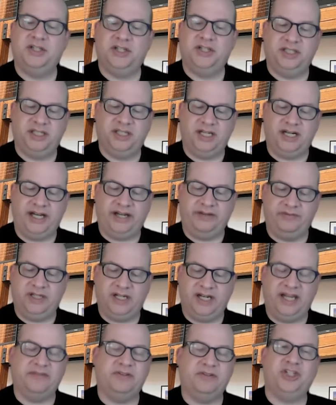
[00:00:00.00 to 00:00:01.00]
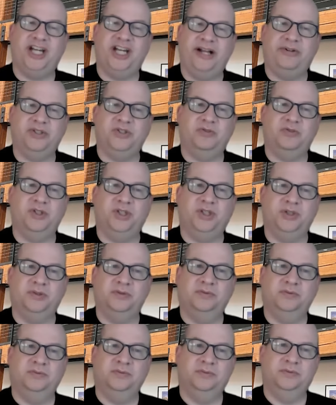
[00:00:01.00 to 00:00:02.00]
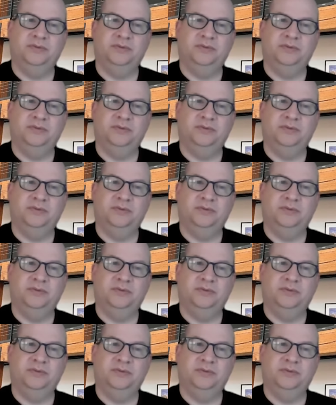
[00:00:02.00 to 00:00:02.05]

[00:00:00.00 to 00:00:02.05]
and she said, Ivan, I have a challenge for you.